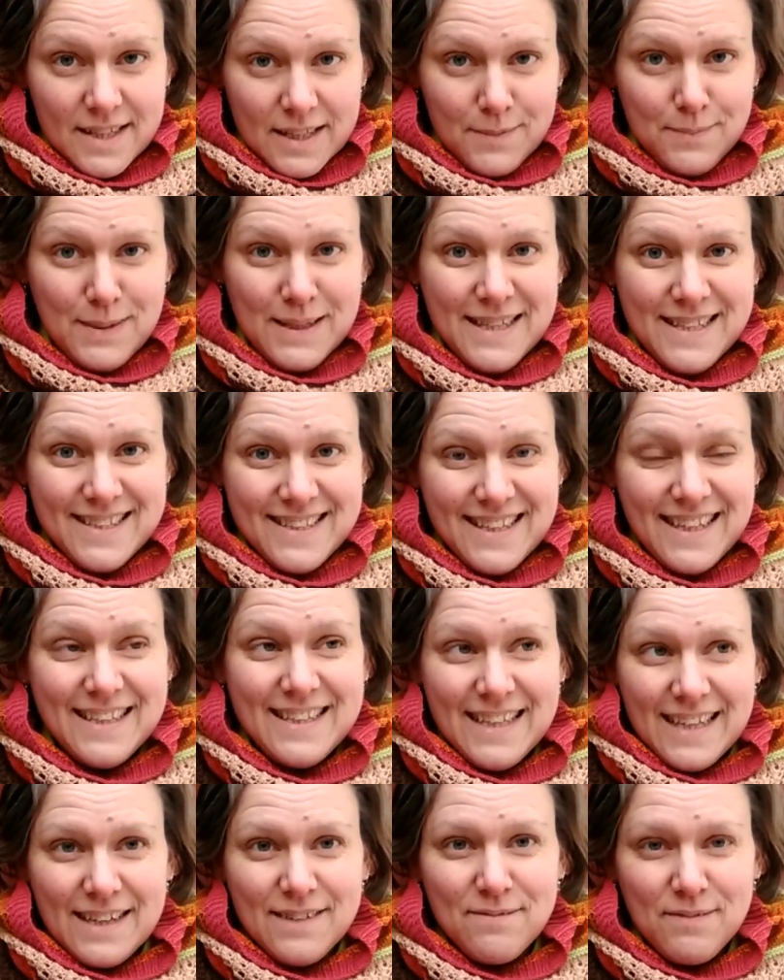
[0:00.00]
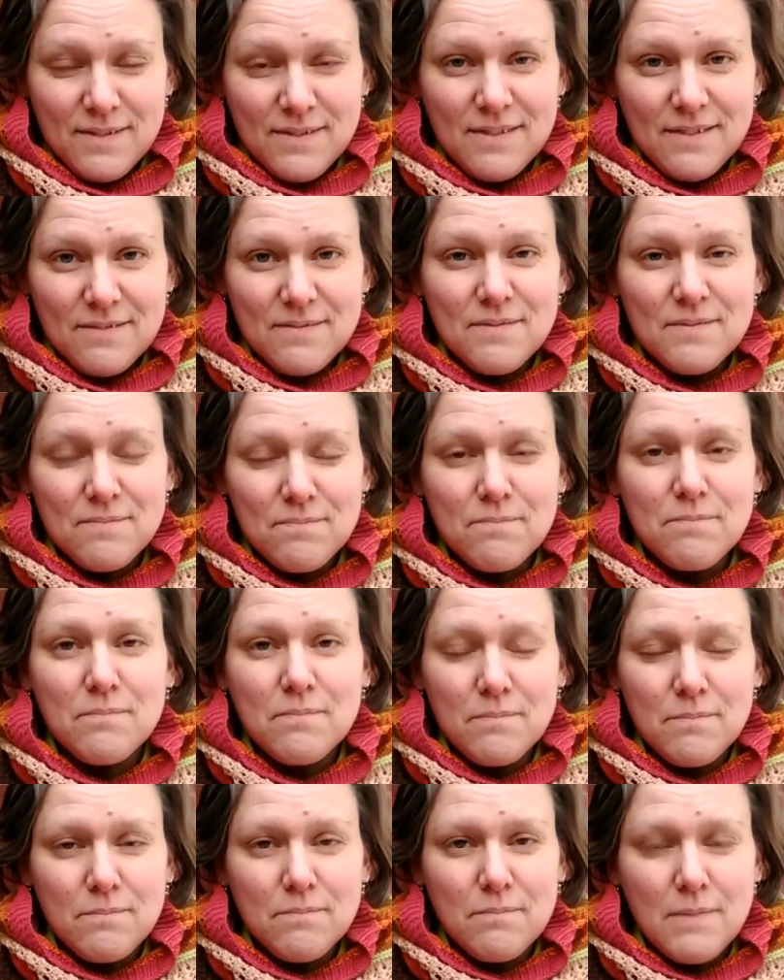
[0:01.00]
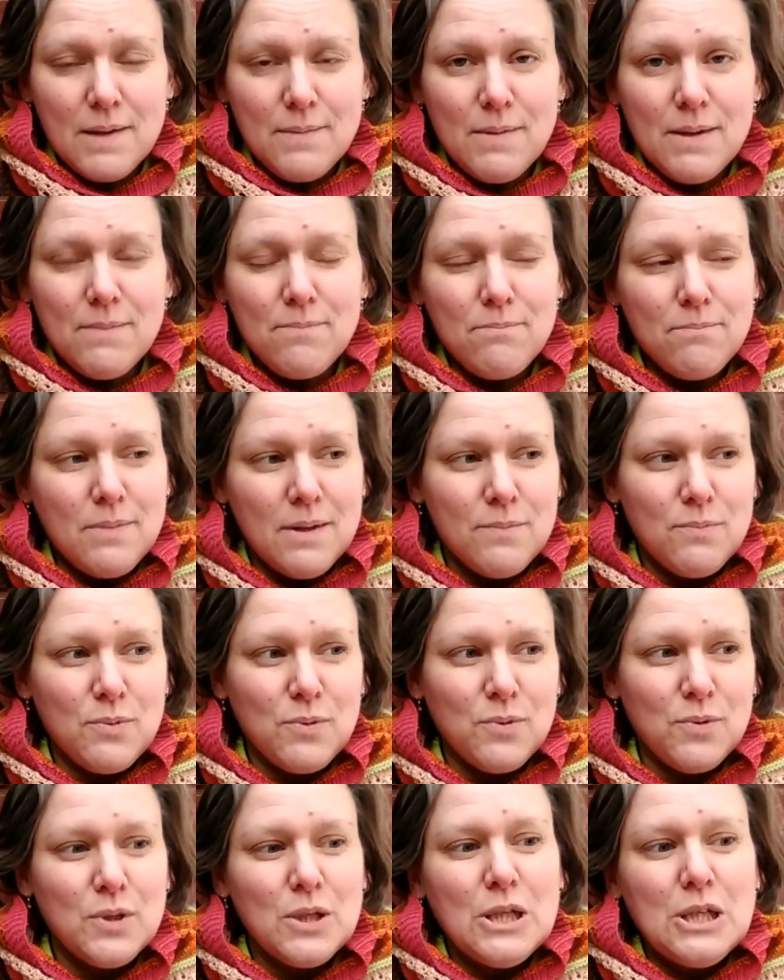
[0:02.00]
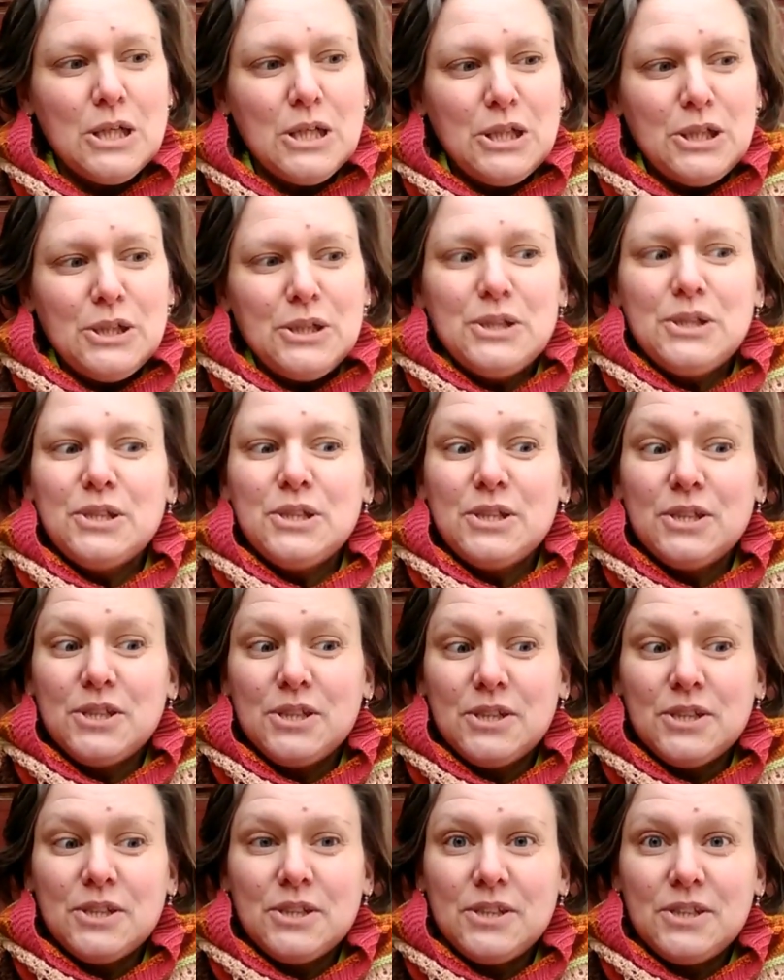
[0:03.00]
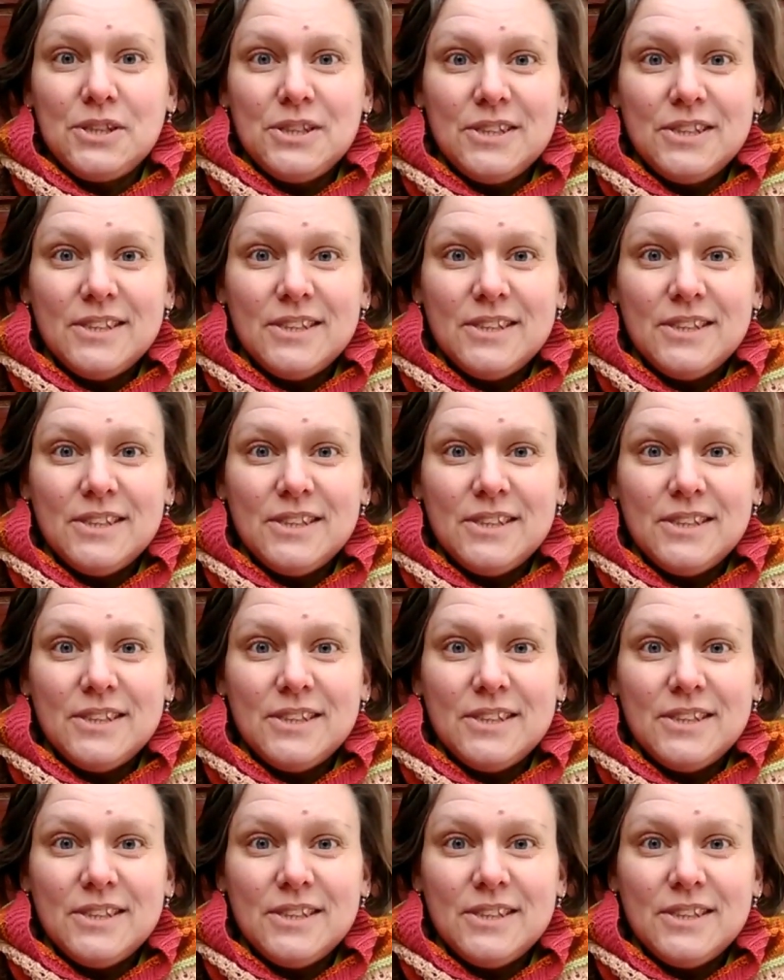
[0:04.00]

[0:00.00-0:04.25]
that being said, yeah, maybe people uh,